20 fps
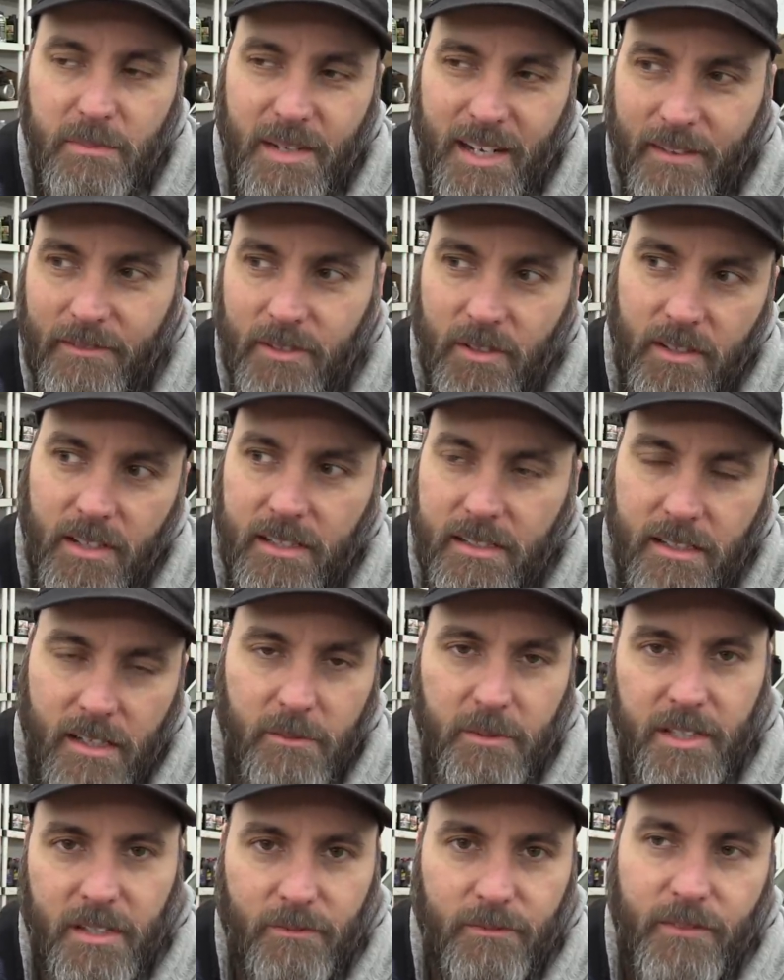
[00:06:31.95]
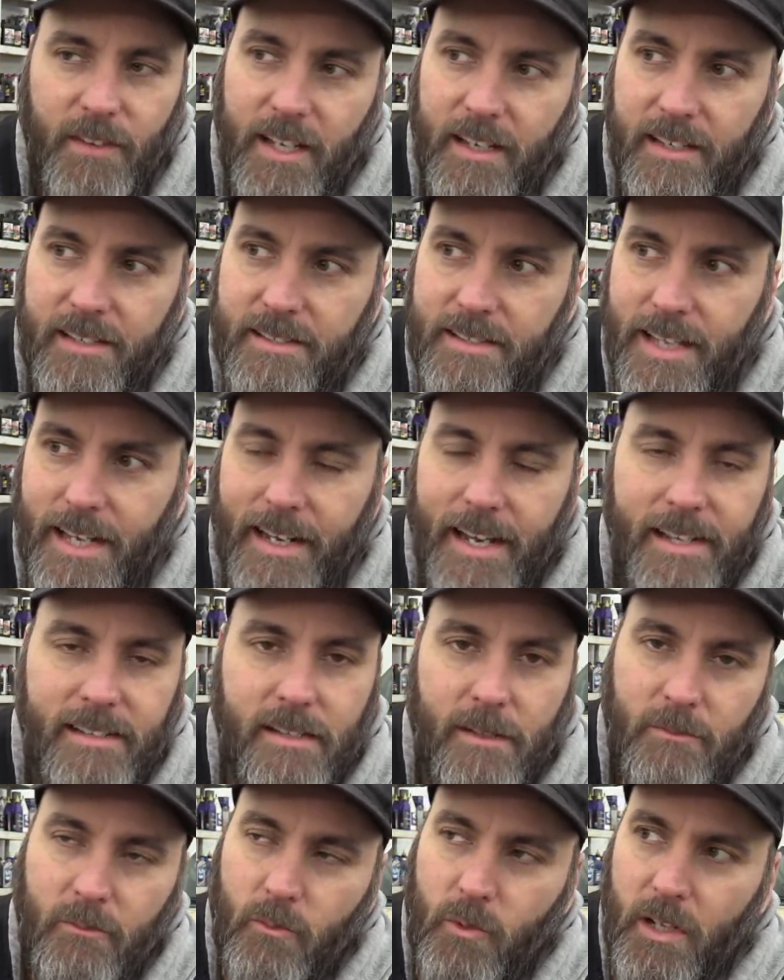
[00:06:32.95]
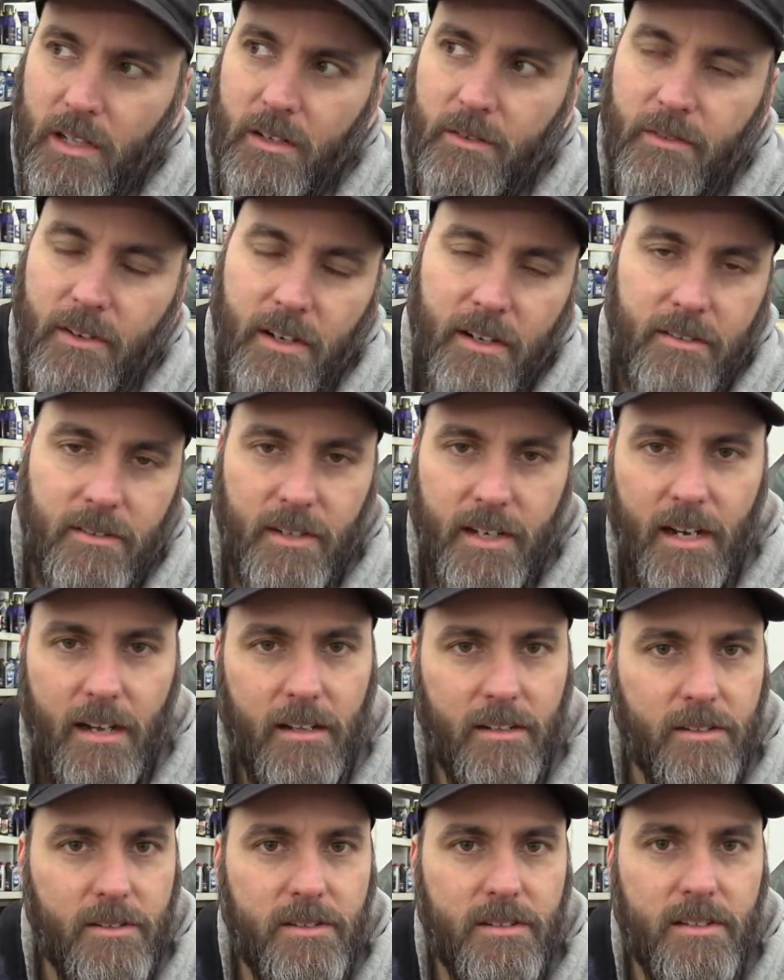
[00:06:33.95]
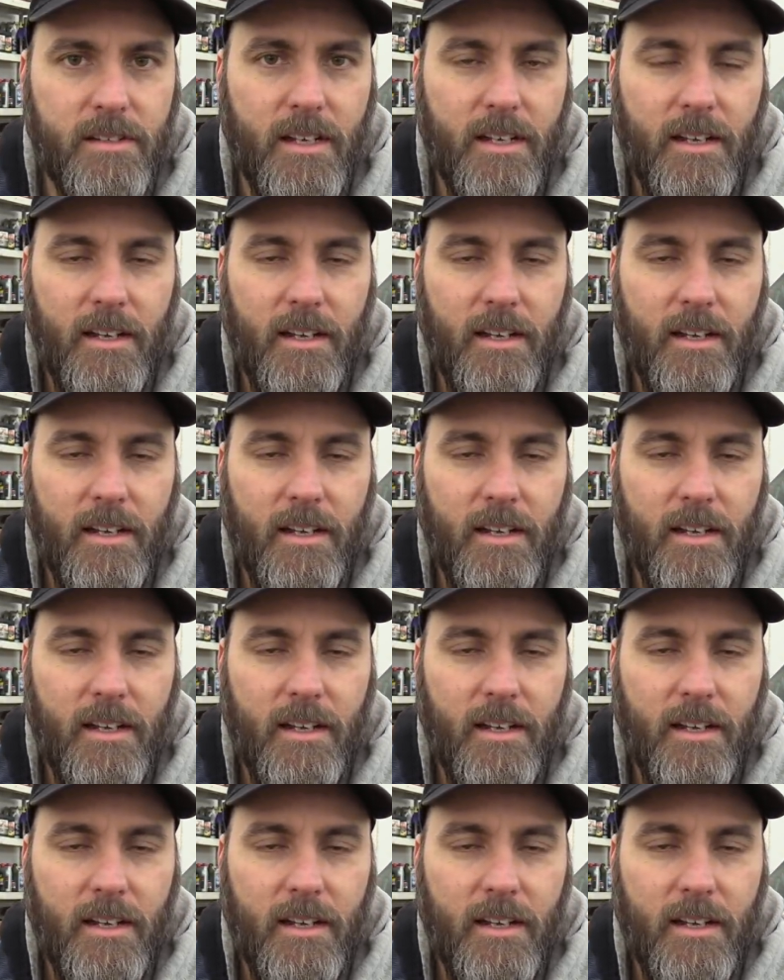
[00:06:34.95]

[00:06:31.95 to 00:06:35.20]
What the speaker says: But after you get done with the fees, that adds up well over $100.